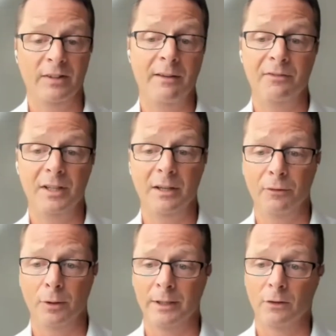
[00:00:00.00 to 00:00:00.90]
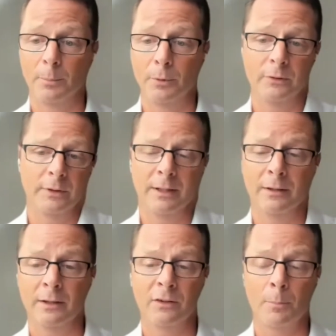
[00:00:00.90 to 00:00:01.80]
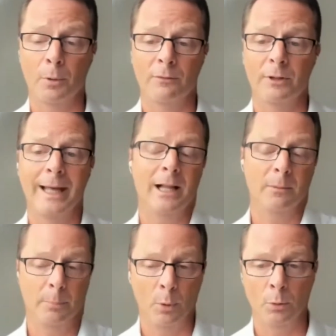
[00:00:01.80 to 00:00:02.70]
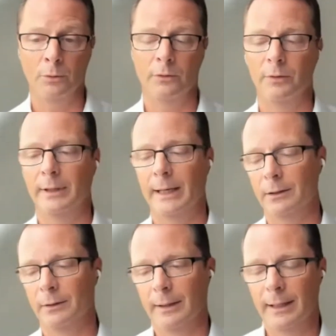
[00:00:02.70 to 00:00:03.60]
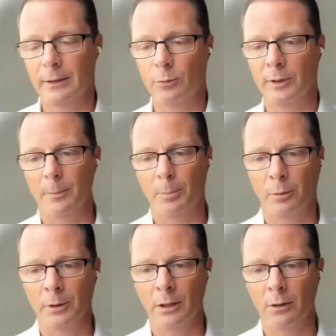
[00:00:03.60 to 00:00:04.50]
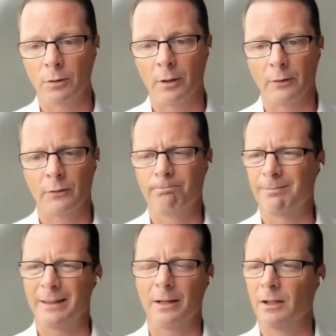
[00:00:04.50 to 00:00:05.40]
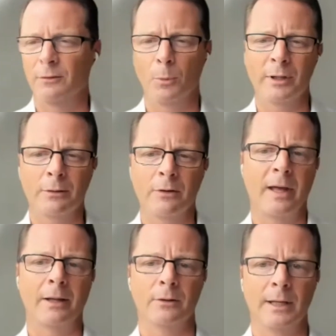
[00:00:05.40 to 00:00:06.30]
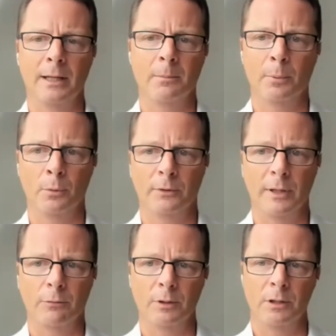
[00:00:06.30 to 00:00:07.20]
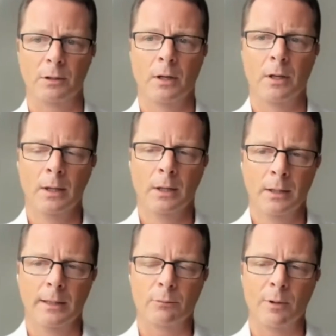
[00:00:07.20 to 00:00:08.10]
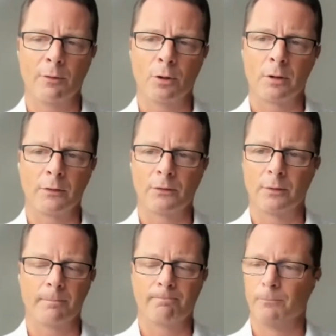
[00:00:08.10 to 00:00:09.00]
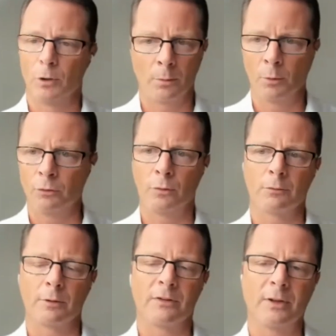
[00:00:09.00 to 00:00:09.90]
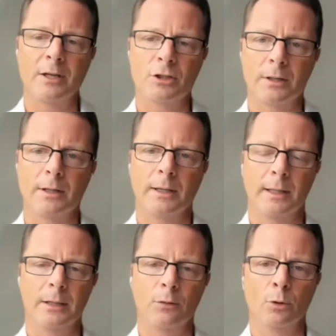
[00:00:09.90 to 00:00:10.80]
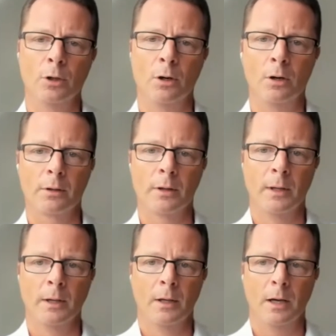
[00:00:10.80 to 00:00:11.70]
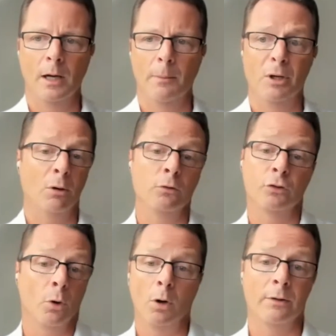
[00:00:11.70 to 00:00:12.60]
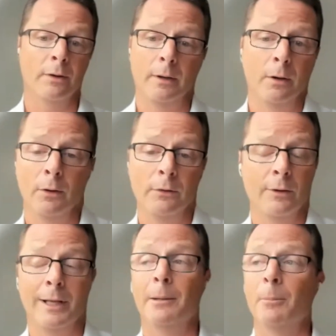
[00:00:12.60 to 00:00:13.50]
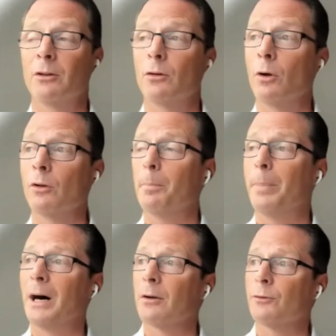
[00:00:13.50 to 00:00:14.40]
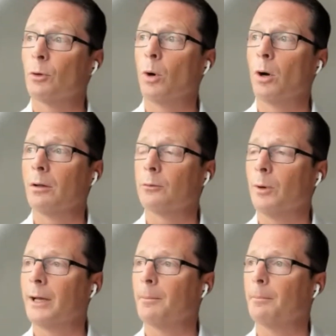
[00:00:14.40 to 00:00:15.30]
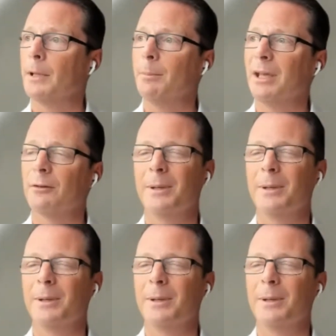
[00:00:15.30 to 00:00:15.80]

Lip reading: safety, for example. So the example of the help point that we're deploying across, I think it's more than 1,000 help points that we have across almost 200 stations in New York. But also other elements, other part of the world where maybe